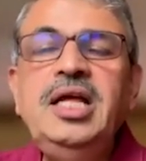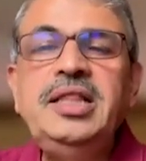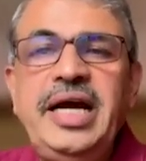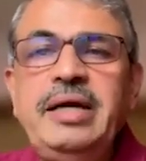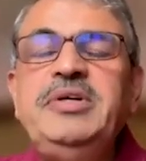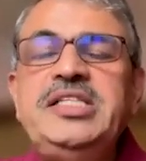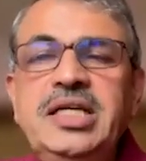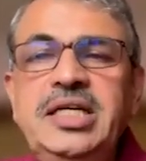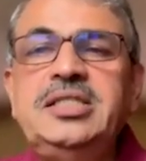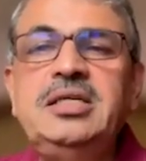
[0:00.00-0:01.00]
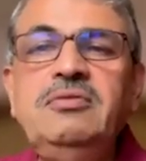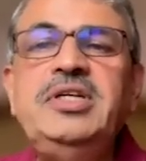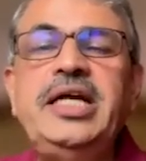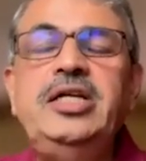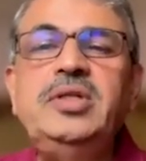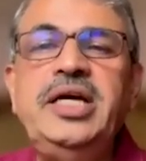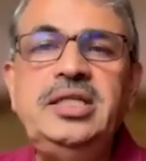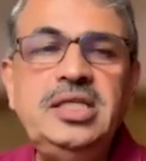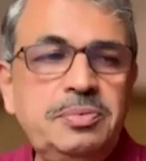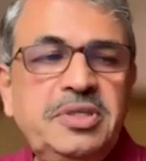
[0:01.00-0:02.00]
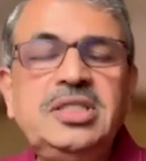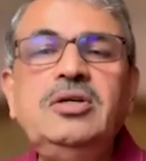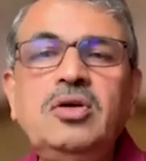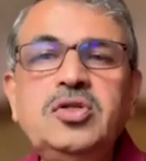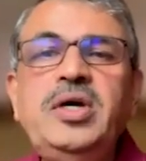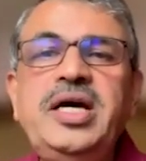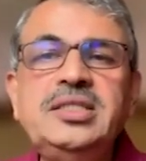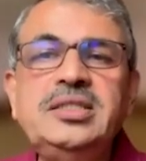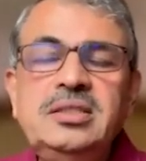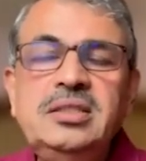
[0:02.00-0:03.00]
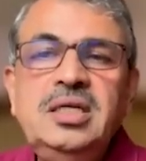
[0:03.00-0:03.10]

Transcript: that basically itself will tell you that this person also has